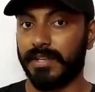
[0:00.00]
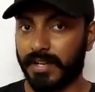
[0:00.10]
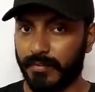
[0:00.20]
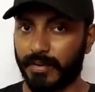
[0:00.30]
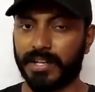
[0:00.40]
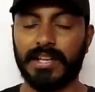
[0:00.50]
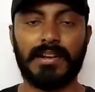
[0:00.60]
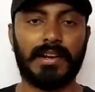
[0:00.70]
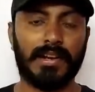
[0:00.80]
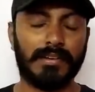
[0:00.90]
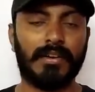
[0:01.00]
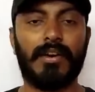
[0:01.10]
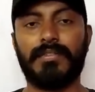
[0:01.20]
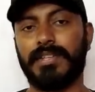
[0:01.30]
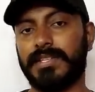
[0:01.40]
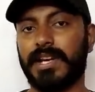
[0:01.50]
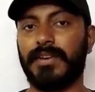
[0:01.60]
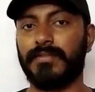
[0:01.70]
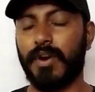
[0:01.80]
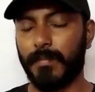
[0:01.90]
working on these kind
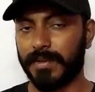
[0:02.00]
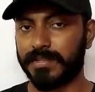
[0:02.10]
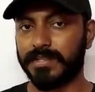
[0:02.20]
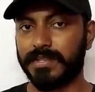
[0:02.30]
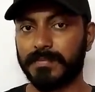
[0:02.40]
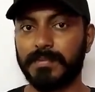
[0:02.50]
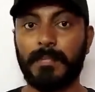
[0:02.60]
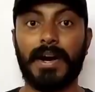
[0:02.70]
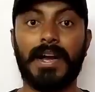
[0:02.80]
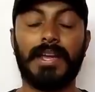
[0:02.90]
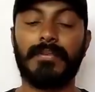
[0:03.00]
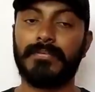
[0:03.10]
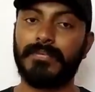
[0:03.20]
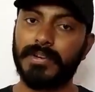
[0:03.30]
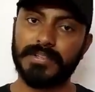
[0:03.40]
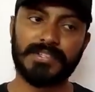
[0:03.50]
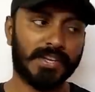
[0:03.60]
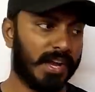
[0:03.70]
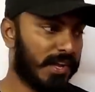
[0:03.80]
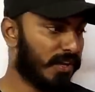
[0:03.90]
of complex systems by first